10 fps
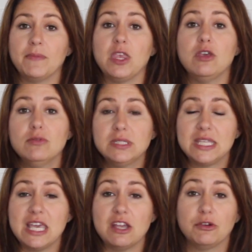Use
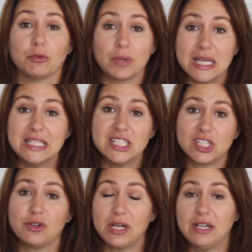the green
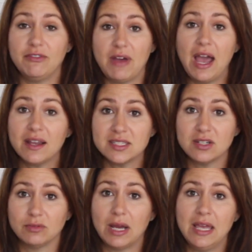screen effect,
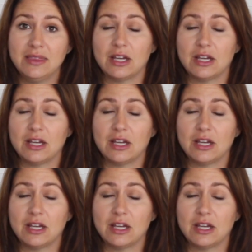right?